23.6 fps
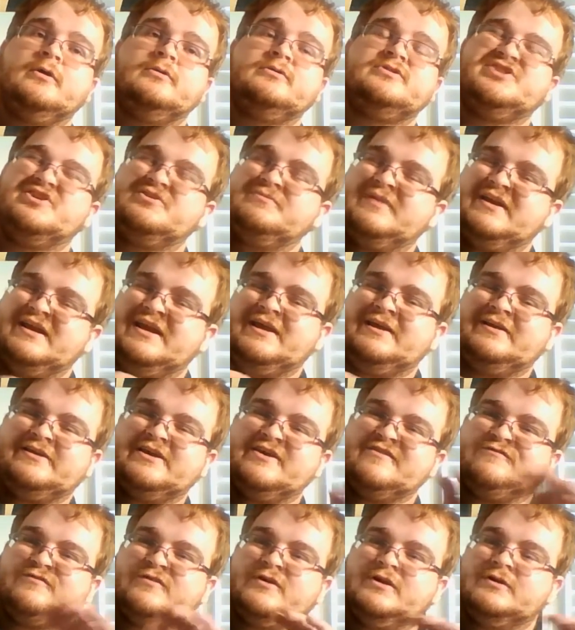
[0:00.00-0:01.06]
so many
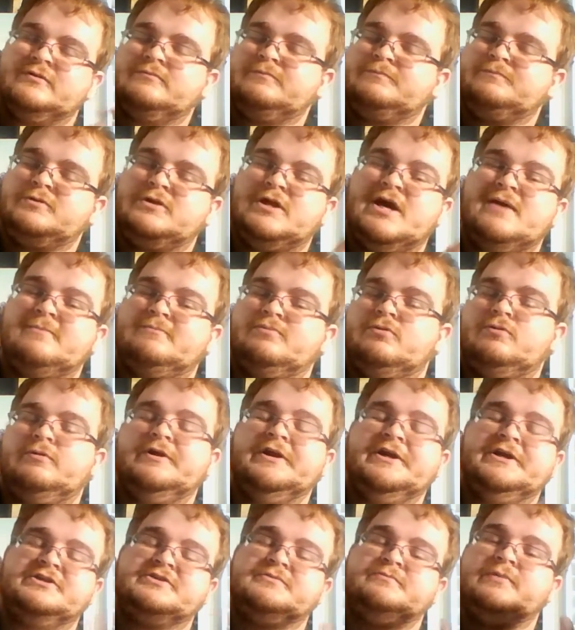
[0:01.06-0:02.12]
different plot
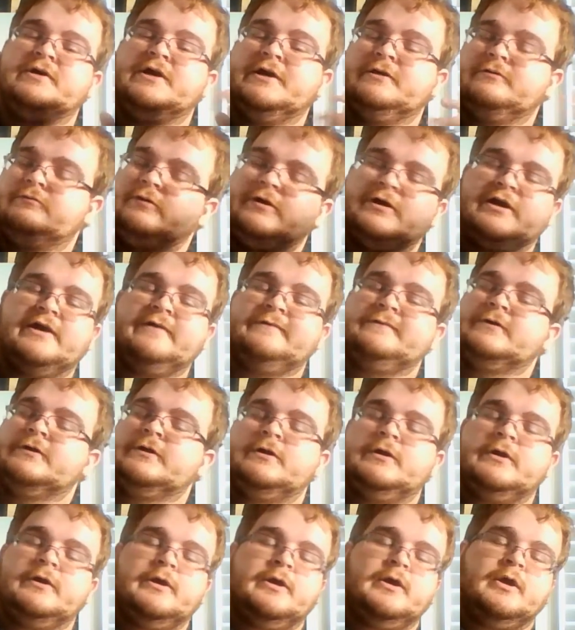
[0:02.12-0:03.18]
points, but whatever.
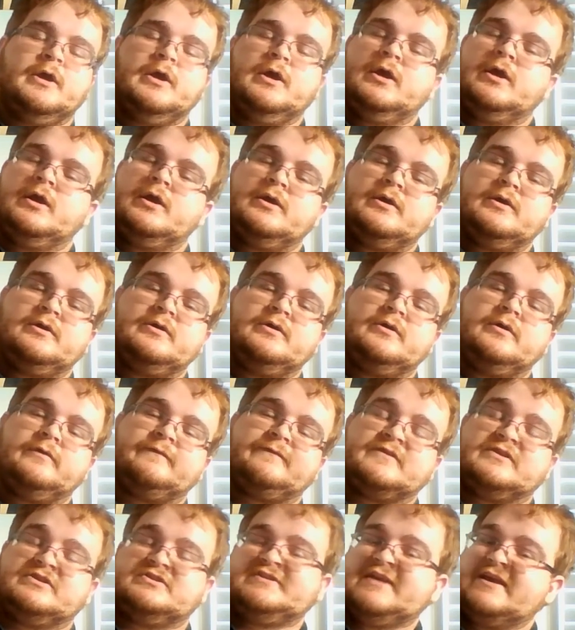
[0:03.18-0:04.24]

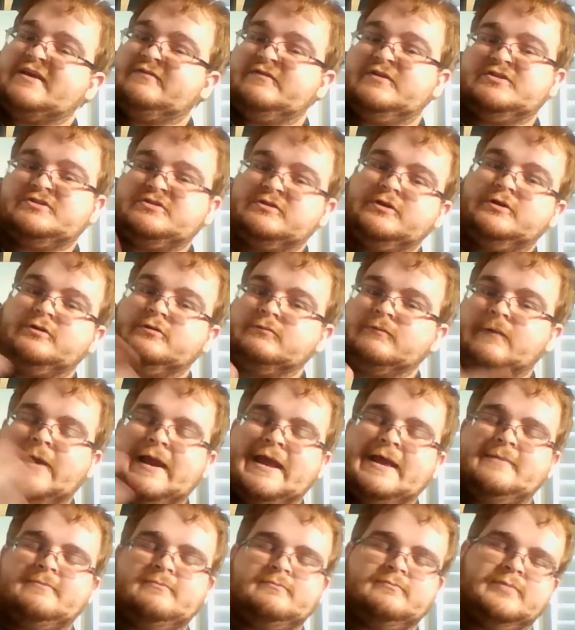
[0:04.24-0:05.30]
For the sake of this little
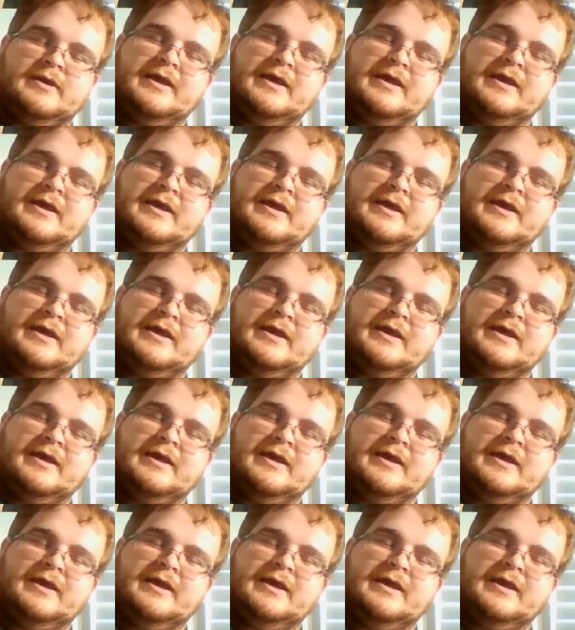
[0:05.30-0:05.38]
rant,